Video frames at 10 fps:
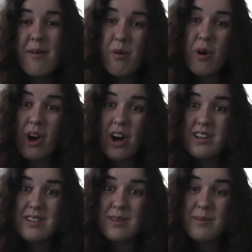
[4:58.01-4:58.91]
what
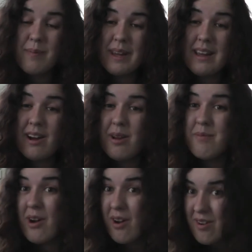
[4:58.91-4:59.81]
kind of zombie.
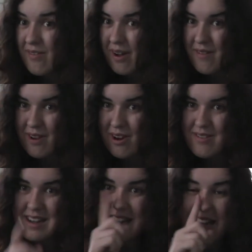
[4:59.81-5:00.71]
I've
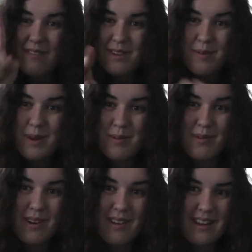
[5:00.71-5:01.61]
only let a few
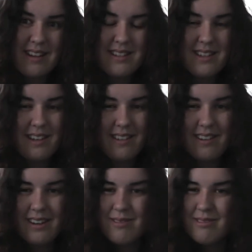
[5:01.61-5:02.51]
people know that, so
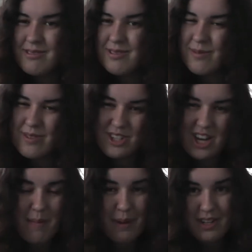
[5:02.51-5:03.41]
I will
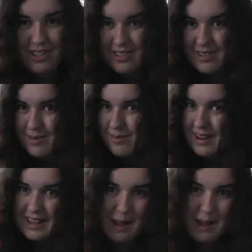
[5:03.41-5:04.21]
share pictures when I